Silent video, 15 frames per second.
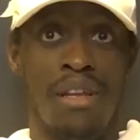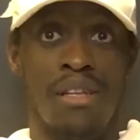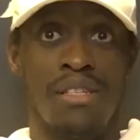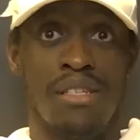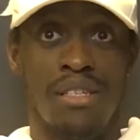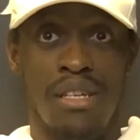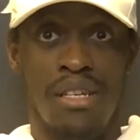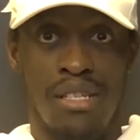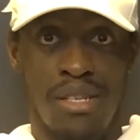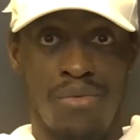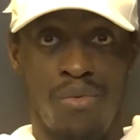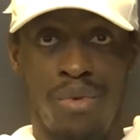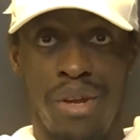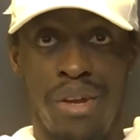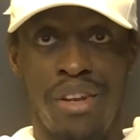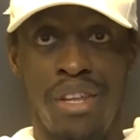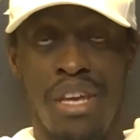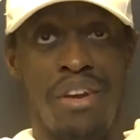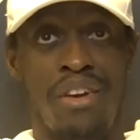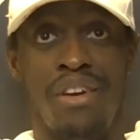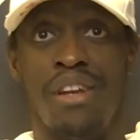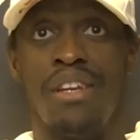It's a weird
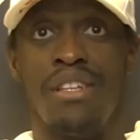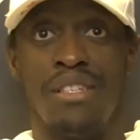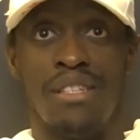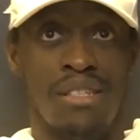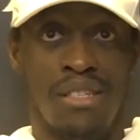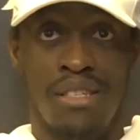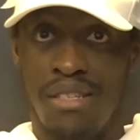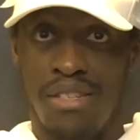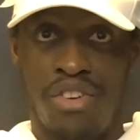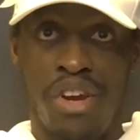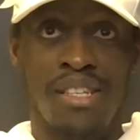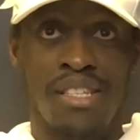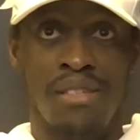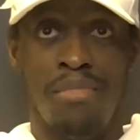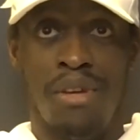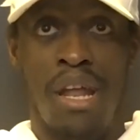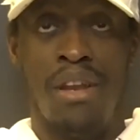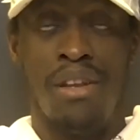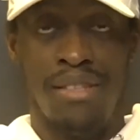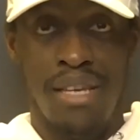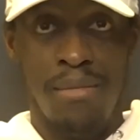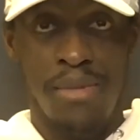year and this is crazy. But at the
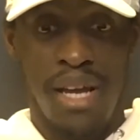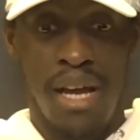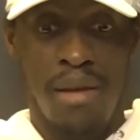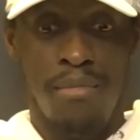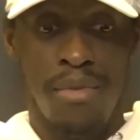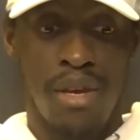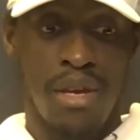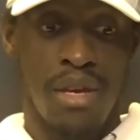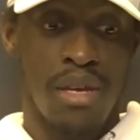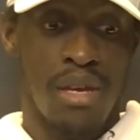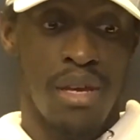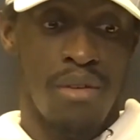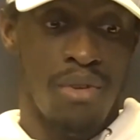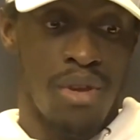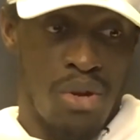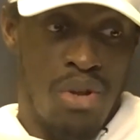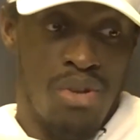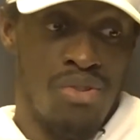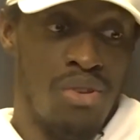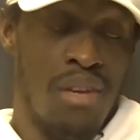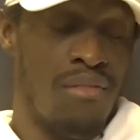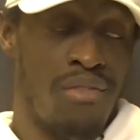same time, we can also
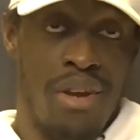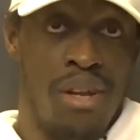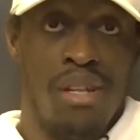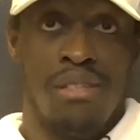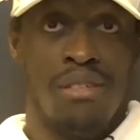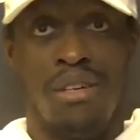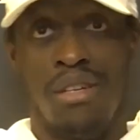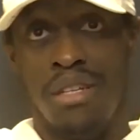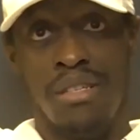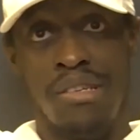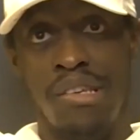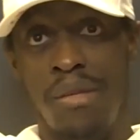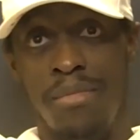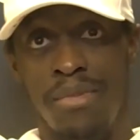give credit to all the teams,